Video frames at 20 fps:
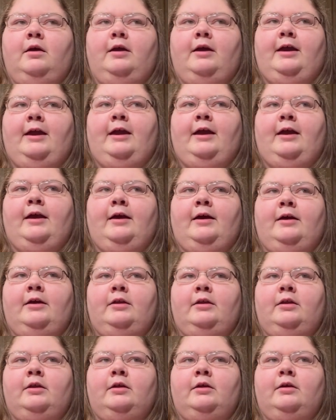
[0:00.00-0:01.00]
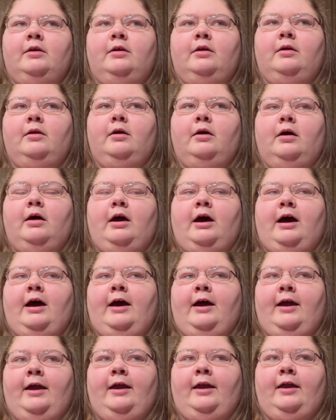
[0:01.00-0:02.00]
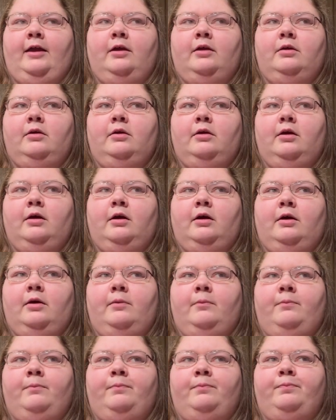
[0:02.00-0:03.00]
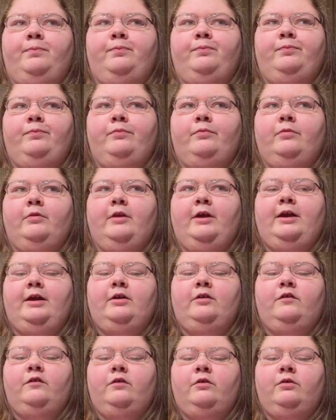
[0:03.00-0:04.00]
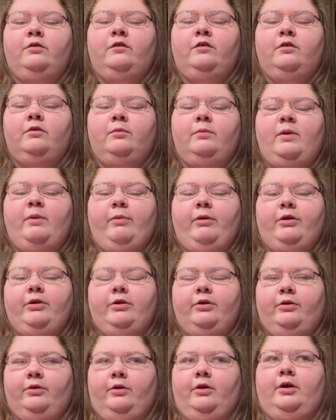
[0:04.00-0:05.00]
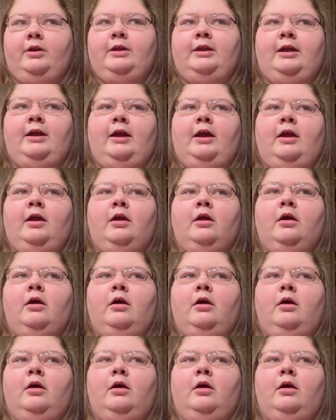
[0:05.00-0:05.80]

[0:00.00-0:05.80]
and I, like, due to my brother-in-law needing,